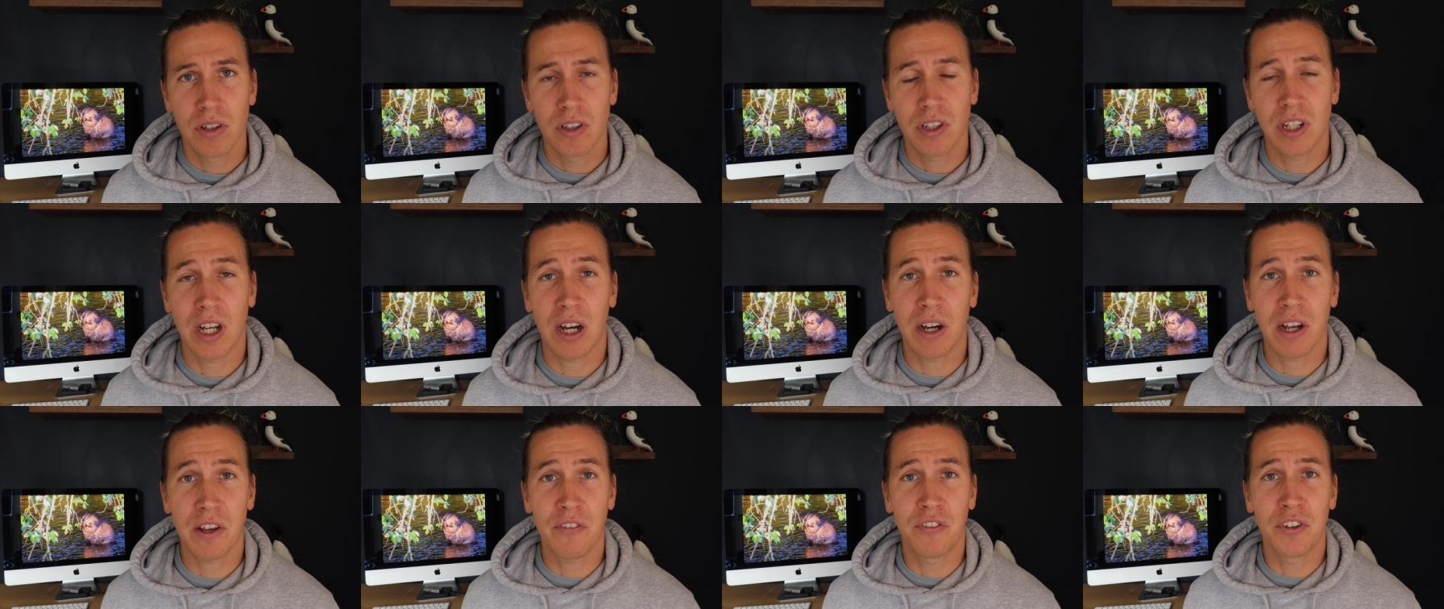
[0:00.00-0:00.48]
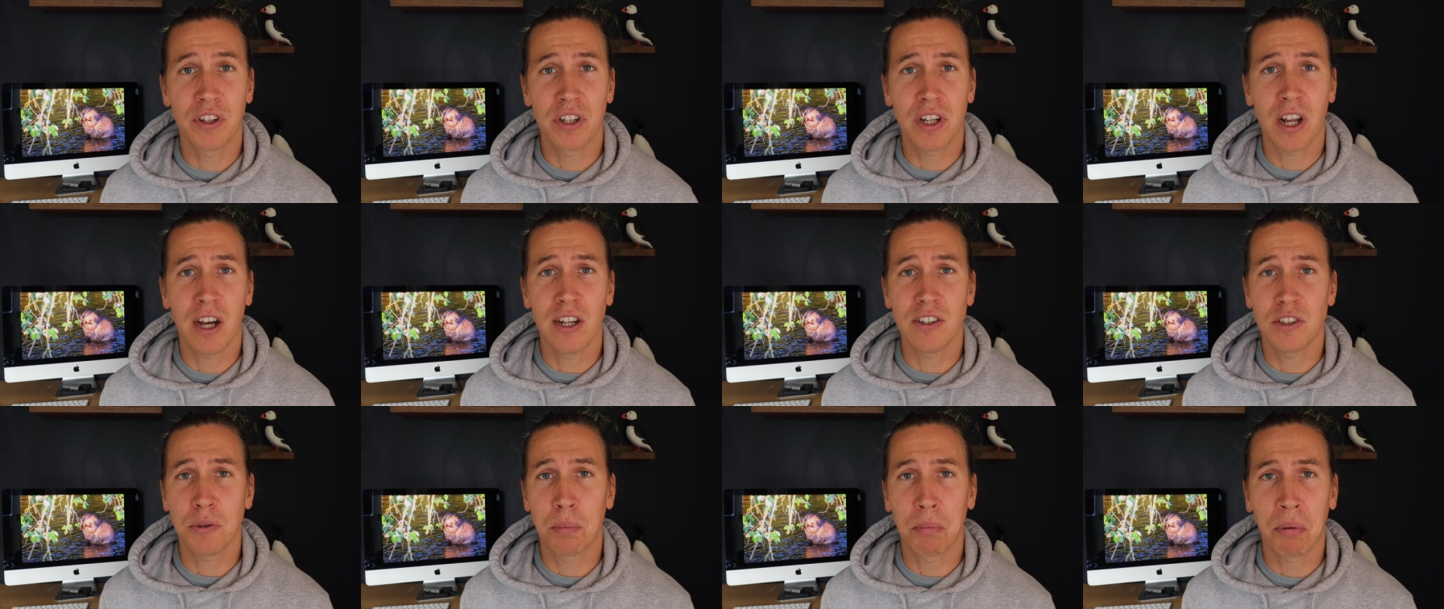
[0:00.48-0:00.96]
Now, if you'd
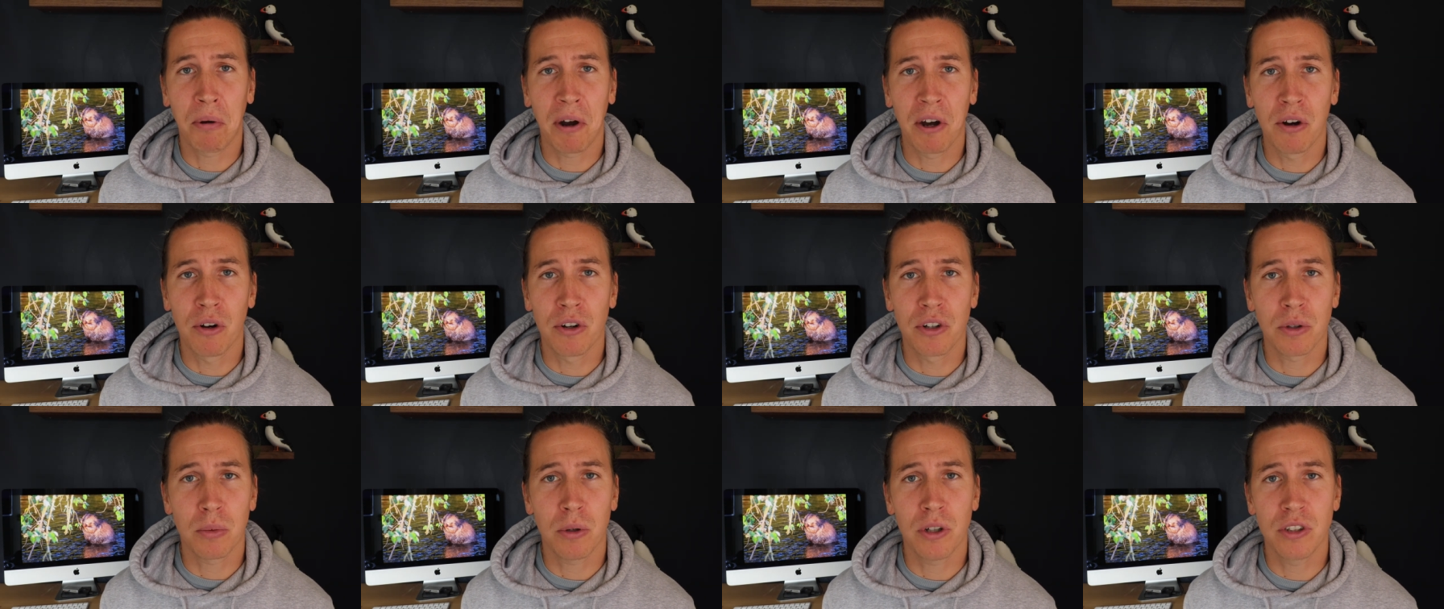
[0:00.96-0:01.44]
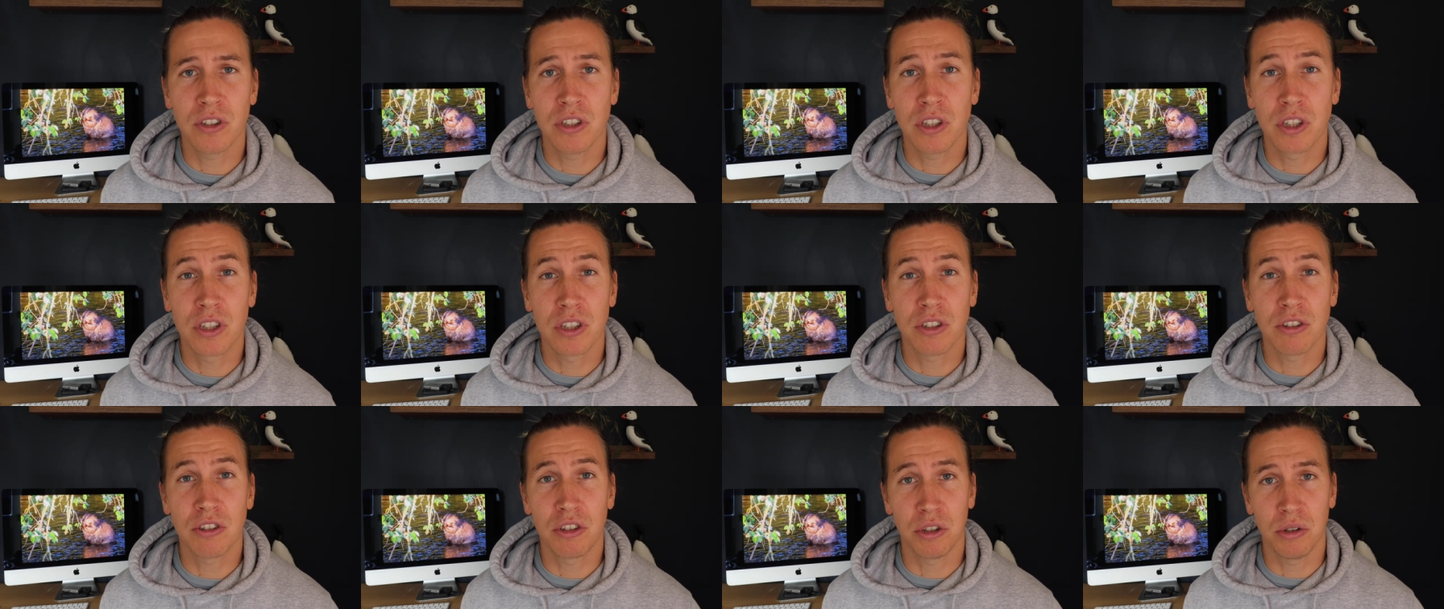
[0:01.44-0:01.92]
like to pre-order one, you
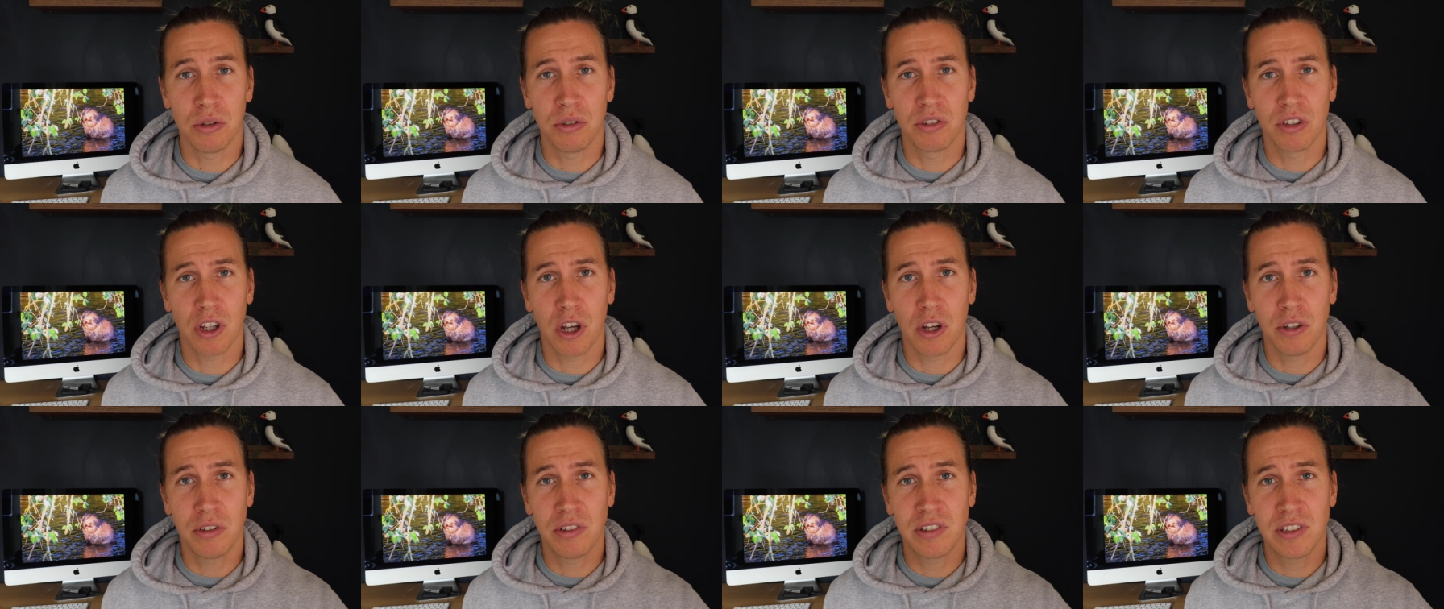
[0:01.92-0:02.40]
can do so